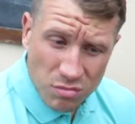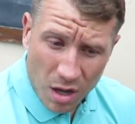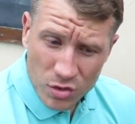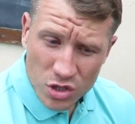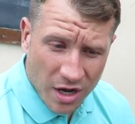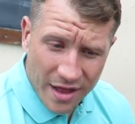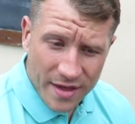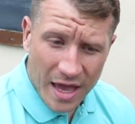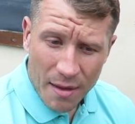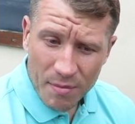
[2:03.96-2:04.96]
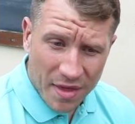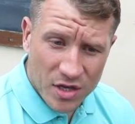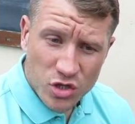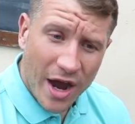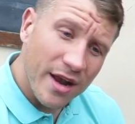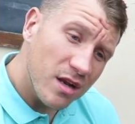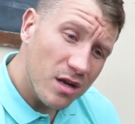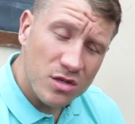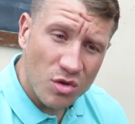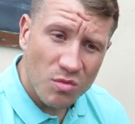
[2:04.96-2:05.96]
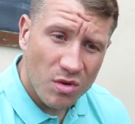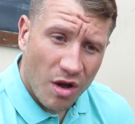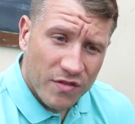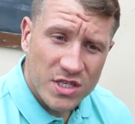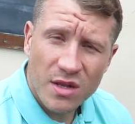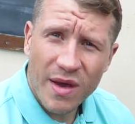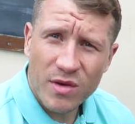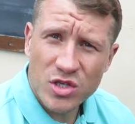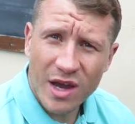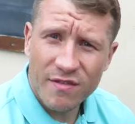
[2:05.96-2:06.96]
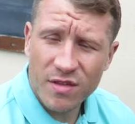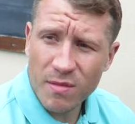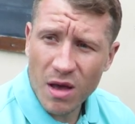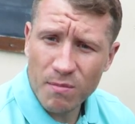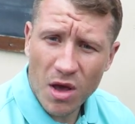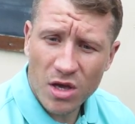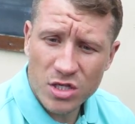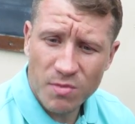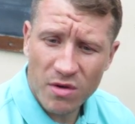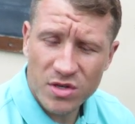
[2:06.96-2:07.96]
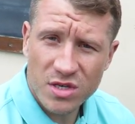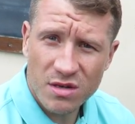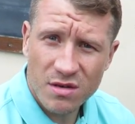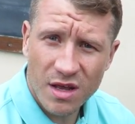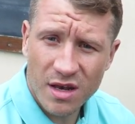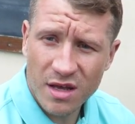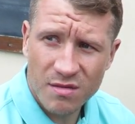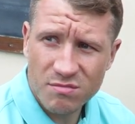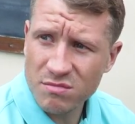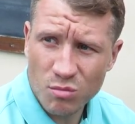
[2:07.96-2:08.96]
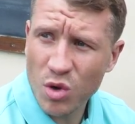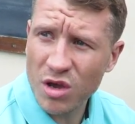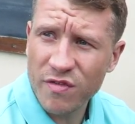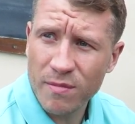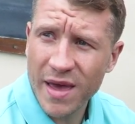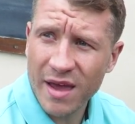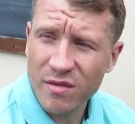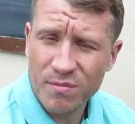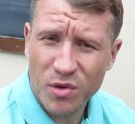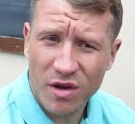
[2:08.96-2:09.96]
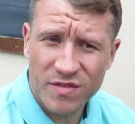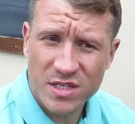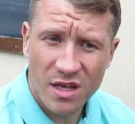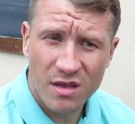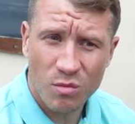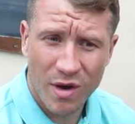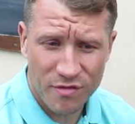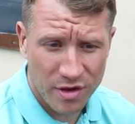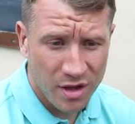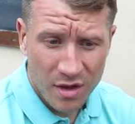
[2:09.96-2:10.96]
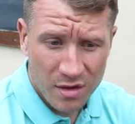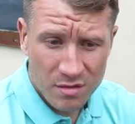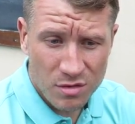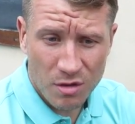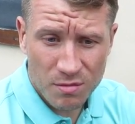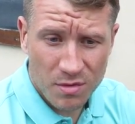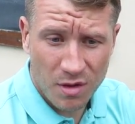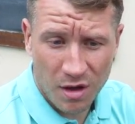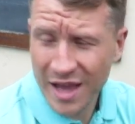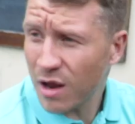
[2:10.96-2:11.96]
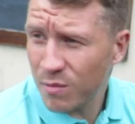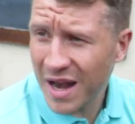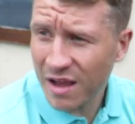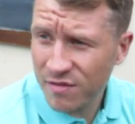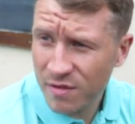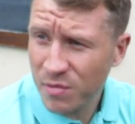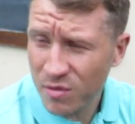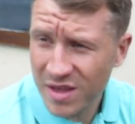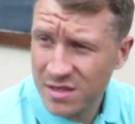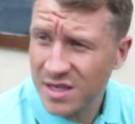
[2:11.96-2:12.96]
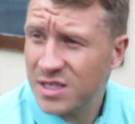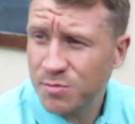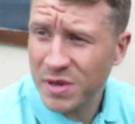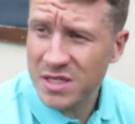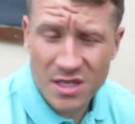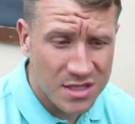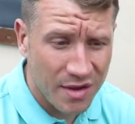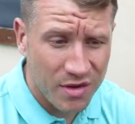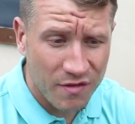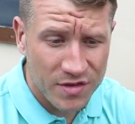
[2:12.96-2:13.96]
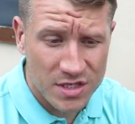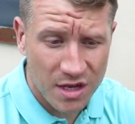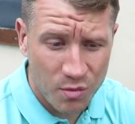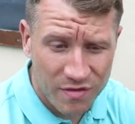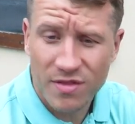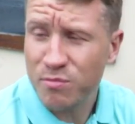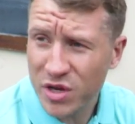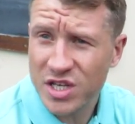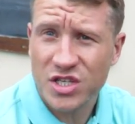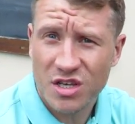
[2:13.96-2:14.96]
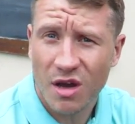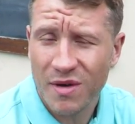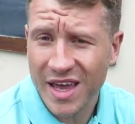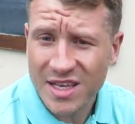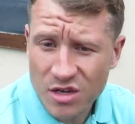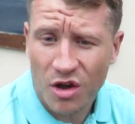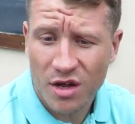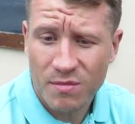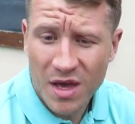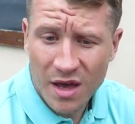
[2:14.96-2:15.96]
I've just got out of camp, had a training, and done obviously we were training for the Mar Marcus Morrison, and um, we'll go from there. But obviously, whether he, not, I'll get on with Langford, but this is business there, and obviously with the British and comment, he's got him,